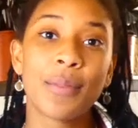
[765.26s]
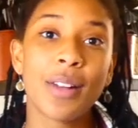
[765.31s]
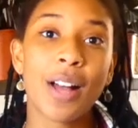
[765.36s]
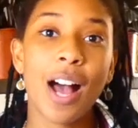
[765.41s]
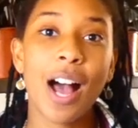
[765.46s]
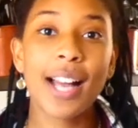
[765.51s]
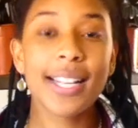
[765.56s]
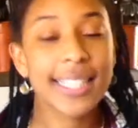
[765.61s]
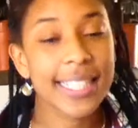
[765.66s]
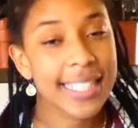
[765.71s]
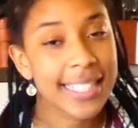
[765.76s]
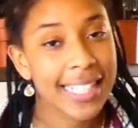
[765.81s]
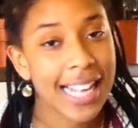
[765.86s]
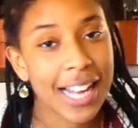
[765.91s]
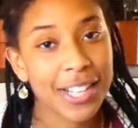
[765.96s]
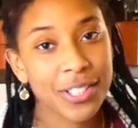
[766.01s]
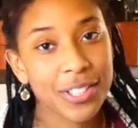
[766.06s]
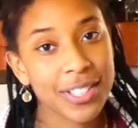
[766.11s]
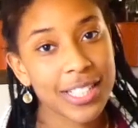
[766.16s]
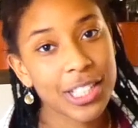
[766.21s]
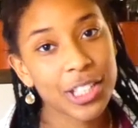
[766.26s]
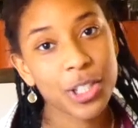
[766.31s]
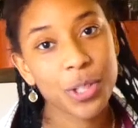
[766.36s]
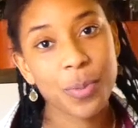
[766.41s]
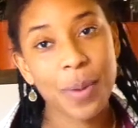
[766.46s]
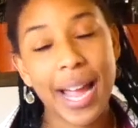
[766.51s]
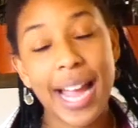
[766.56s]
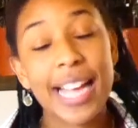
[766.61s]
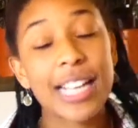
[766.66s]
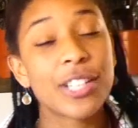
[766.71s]
understand your
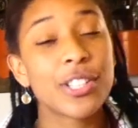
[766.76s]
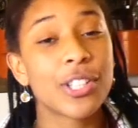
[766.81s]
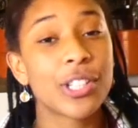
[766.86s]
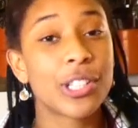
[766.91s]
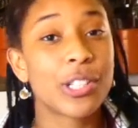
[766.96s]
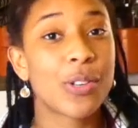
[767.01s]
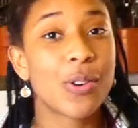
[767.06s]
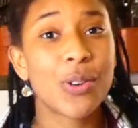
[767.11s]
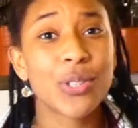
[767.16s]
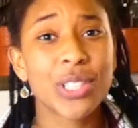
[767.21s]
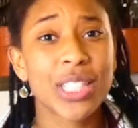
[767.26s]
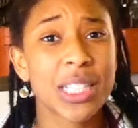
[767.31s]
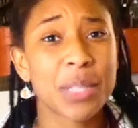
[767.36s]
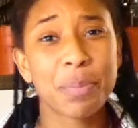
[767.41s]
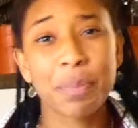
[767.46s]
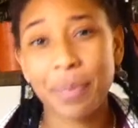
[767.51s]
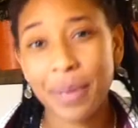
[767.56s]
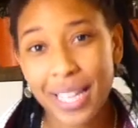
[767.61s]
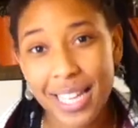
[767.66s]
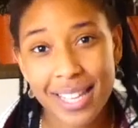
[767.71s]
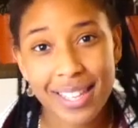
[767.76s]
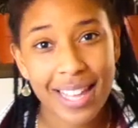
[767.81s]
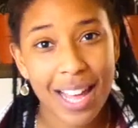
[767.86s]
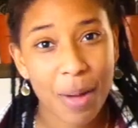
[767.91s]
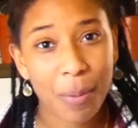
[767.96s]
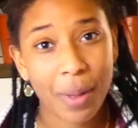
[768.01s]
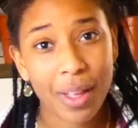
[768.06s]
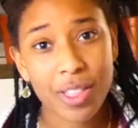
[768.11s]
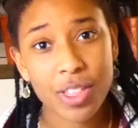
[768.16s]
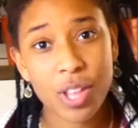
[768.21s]
situation, or just be there
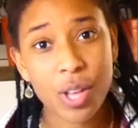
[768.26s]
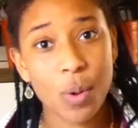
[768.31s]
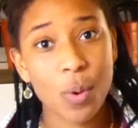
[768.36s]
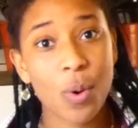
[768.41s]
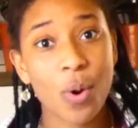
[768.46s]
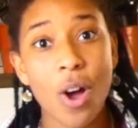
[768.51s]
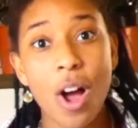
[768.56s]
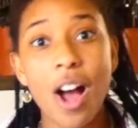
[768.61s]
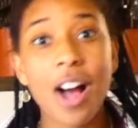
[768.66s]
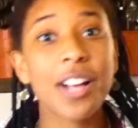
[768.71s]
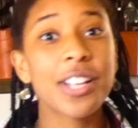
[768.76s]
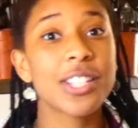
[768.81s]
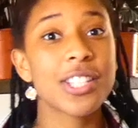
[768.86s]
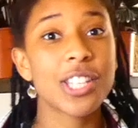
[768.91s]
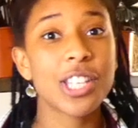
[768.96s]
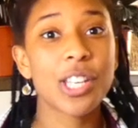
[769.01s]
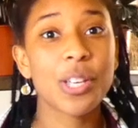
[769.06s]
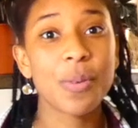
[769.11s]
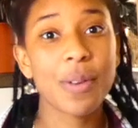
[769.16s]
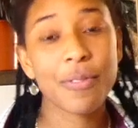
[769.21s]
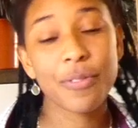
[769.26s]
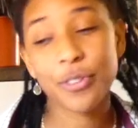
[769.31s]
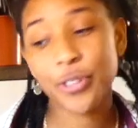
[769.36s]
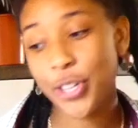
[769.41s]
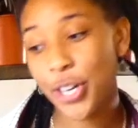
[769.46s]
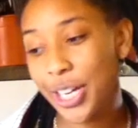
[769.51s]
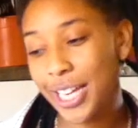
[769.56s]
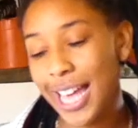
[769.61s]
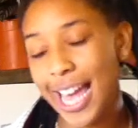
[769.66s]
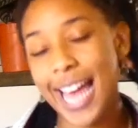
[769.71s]
with you, or ask you if you're
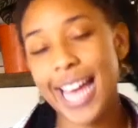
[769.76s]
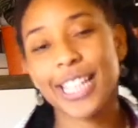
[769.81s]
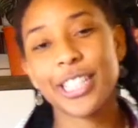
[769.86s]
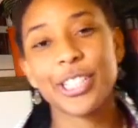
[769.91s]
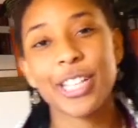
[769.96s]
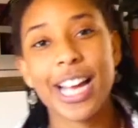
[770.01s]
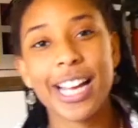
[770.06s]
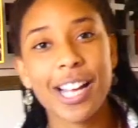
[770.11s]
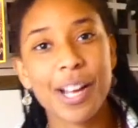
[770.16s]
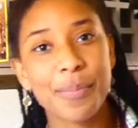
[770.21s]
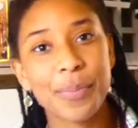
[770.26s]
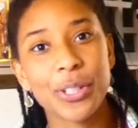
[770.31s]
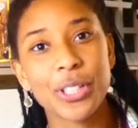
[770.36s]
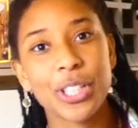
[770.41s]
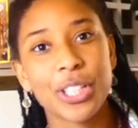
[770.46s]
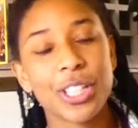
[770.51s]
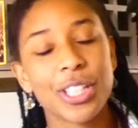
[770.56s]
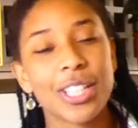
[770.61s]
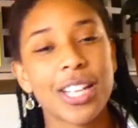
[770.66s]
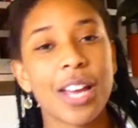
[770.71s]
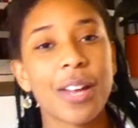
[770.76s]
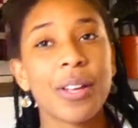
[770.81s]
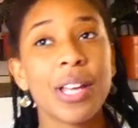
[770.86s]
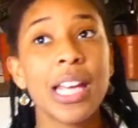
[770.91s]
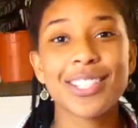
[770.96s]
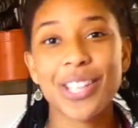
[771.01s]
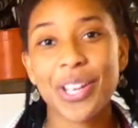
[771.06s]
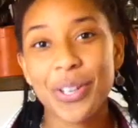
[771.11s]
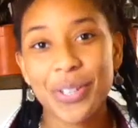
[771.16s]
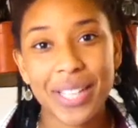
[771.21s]
okay, check up on you, you know.
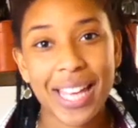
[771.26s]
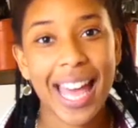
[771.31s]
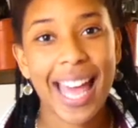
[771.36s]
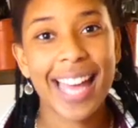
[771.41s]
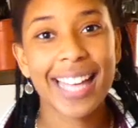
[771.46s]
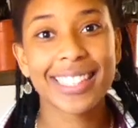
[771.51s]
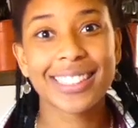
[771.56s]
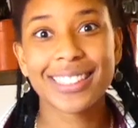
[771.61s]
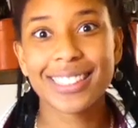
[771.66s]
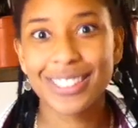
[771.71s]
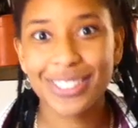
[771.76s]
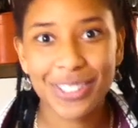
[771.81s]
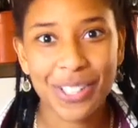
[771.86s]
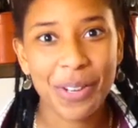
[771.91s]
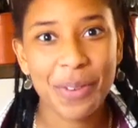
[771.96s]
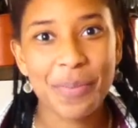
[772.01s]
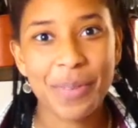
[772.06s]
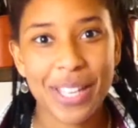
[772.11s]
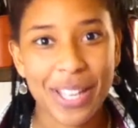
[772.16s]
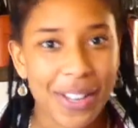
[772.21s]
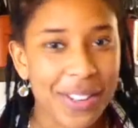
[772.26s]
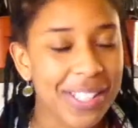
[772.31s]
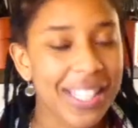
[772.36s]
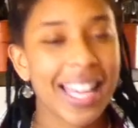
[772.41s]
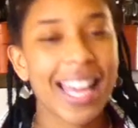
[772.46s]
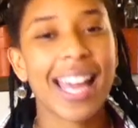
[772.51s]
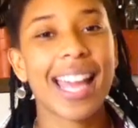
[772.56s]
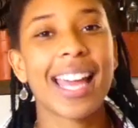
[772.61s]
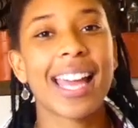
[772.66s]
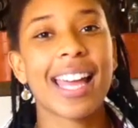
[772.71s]
It's okay to not be
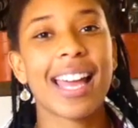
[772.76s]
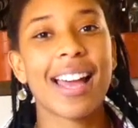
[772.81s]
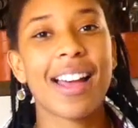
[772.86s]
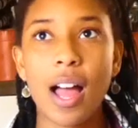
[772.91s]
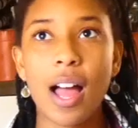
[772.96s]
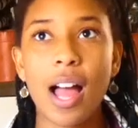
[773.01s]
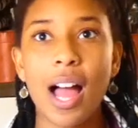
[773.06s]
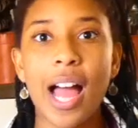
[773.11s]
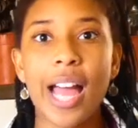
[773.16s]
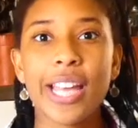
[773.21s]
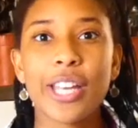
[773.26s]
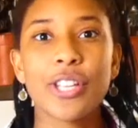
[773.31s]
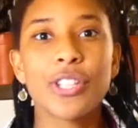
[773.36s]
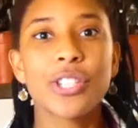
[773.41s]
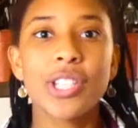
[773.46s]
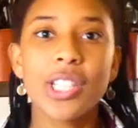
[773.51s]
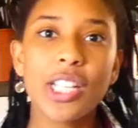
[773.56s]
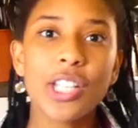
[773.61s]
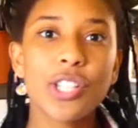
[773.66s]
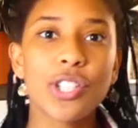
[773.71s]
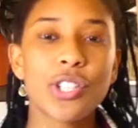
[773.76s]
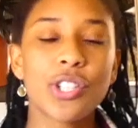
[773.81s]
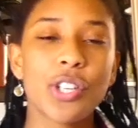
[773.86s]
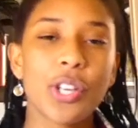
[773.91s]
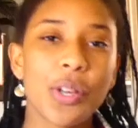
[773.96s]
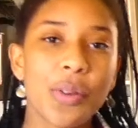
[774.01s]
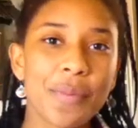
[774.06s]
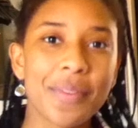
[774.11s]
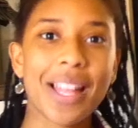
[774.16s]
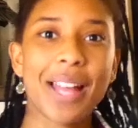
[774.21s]
okay. I used to
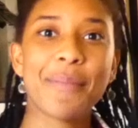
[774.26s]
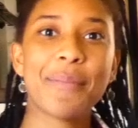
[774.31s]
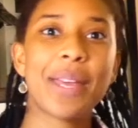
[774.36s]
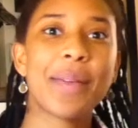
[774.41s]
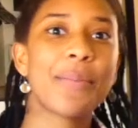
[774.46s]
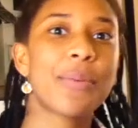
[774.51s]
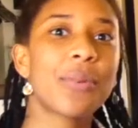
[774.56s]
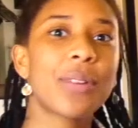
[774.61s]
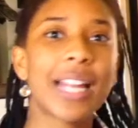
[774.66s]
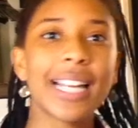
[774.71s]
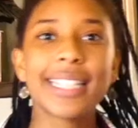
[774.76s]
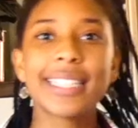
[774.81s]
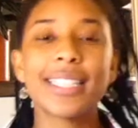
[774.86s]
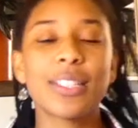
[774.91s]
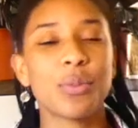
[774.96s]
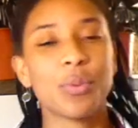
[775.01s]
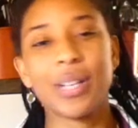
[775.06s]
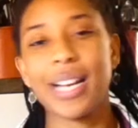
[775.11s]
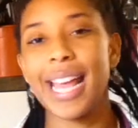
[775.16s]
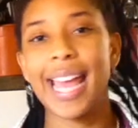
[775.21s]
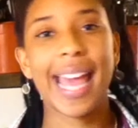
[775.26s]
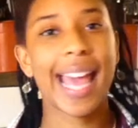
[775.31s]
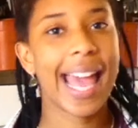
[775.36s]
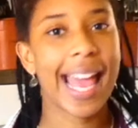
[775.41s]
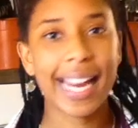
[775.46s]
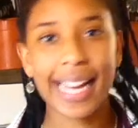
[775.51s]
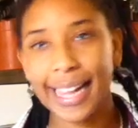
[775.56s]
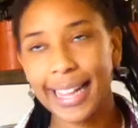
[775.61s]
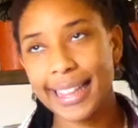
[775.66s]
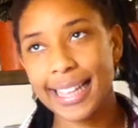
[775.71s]
assume that people like didn't want to hear
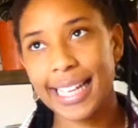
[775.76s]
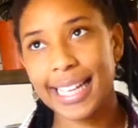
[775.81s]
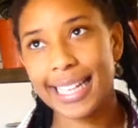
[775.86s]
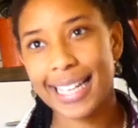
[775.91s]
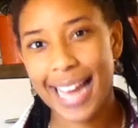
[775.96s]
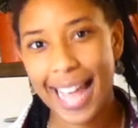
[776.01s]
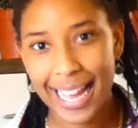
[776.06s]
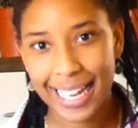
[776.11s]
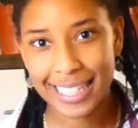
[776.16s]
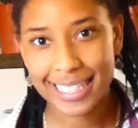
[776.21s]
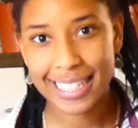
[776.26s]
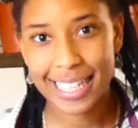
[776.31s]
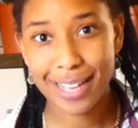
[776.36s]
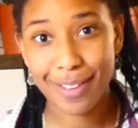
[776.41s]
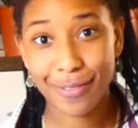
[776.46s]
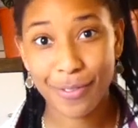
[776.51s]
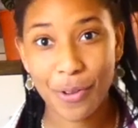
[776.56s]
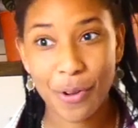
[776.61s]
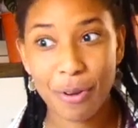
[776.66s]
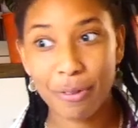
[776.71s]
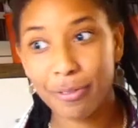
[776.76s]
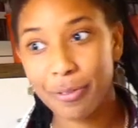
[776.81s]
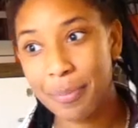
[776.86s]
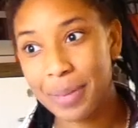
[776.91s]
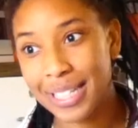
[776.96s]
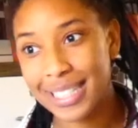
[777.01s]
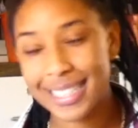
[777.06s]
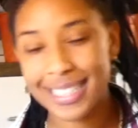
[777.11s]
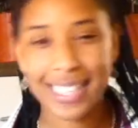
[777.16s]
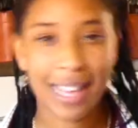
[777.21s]
anything negative or for
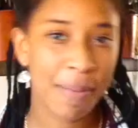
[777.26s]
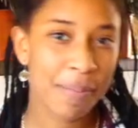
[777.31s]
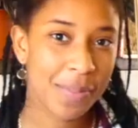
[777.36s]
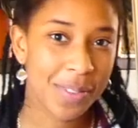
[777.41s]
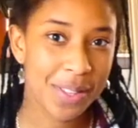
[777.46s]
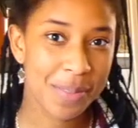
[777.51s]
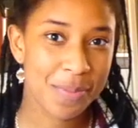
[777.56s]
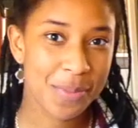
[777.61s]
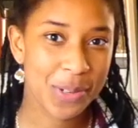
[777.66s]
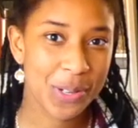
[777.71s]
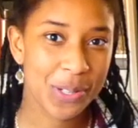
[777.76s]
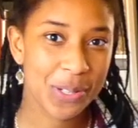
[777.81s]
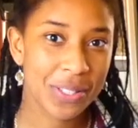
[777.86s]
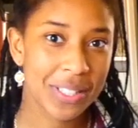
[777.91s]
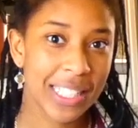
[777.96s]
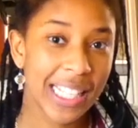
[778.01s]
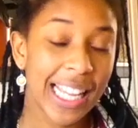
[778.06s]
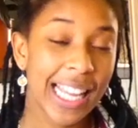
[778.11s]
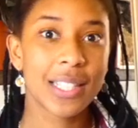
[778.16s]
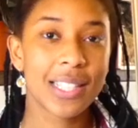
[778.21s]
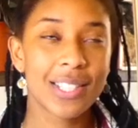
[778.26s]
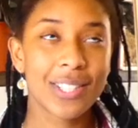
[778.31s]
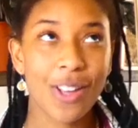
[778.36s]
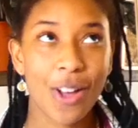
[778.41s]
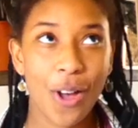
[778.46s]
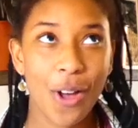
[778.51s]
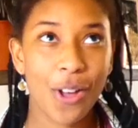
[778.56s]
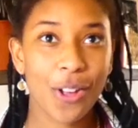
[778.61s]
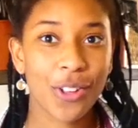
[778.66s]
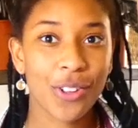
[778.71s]
me to dampen the mood,
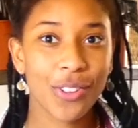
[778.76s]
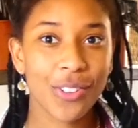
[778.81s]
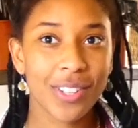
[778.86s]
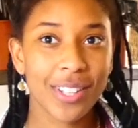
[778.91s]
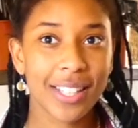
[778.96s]
so